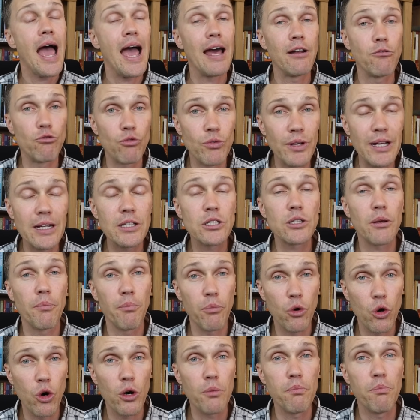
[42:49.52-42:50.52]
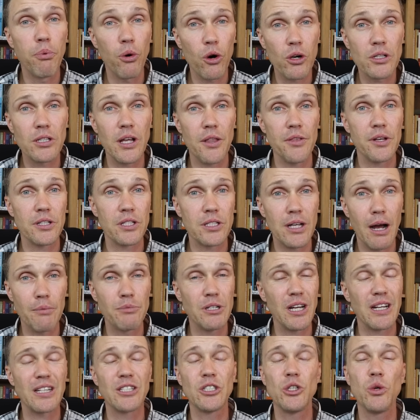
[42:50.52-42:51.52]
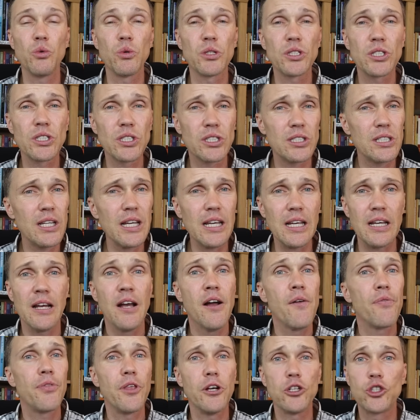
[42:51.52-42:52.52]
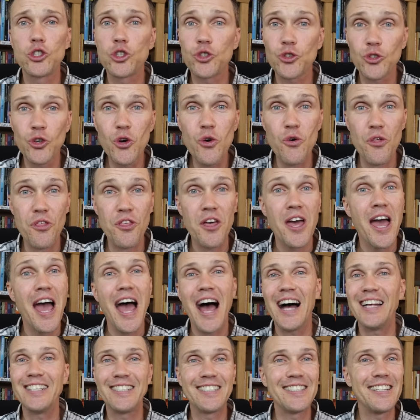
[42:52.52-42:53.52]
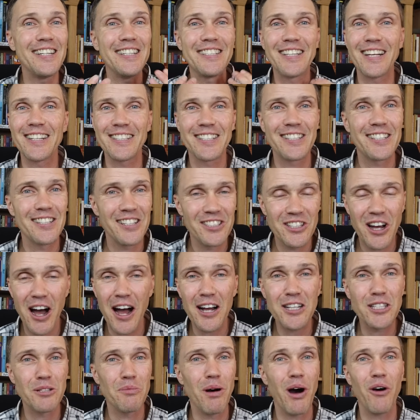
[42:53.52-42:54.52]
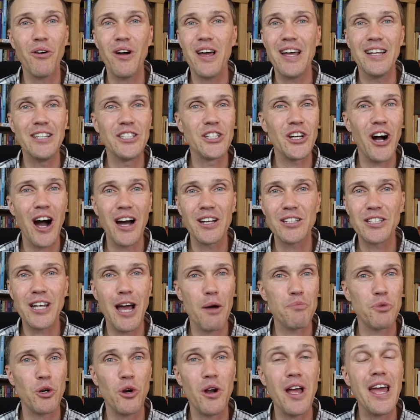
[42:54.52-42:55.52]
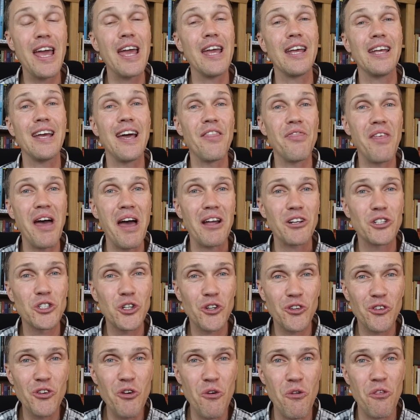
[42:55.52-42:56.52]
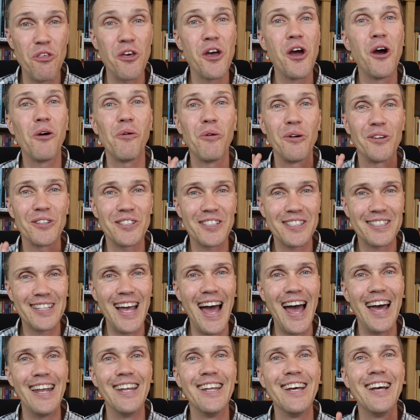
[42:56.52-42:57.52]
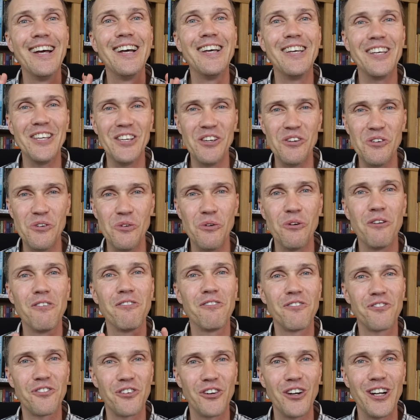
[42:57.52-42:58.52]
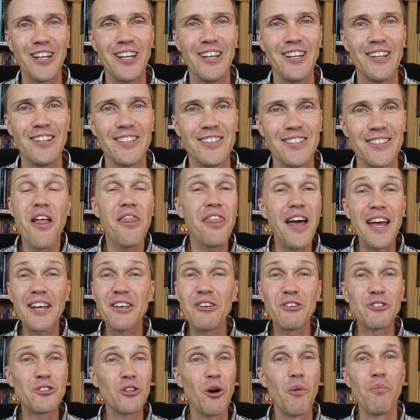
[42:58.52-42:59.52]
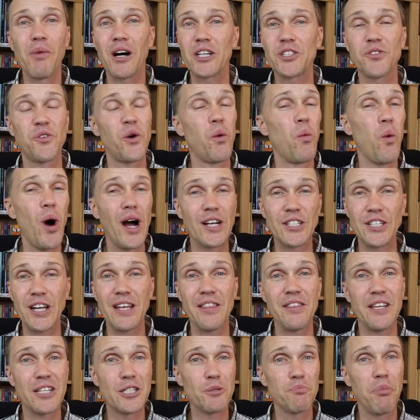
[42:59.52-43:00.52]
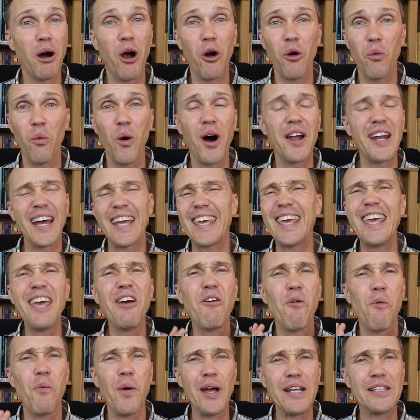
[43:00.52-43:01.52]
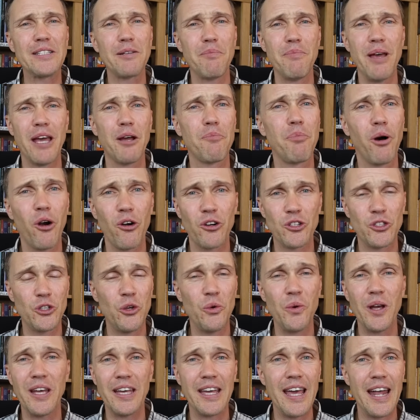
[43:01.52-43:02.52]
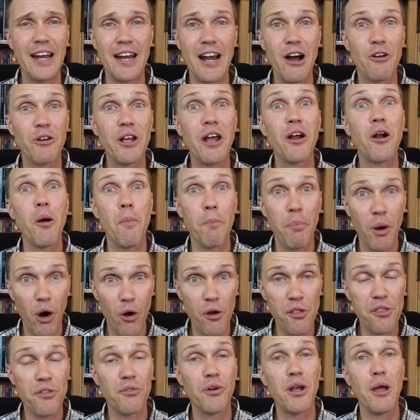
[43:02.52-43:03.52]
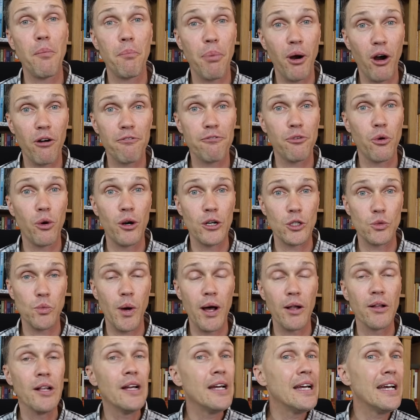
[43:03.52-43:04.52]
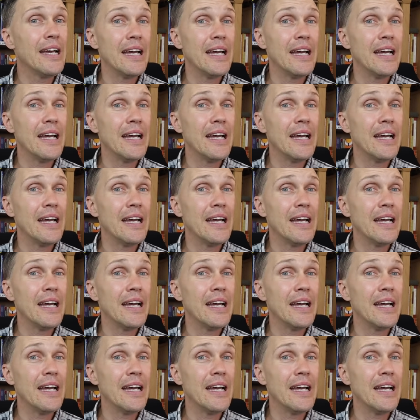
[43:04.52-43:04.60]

and read some good books on the subject. You will see the truth as Jesus talks about in John chapter 8, and that truth will set you free. Thank you so much for watching this part one. I can't wait to make part two and get it out here and part three and part four as well.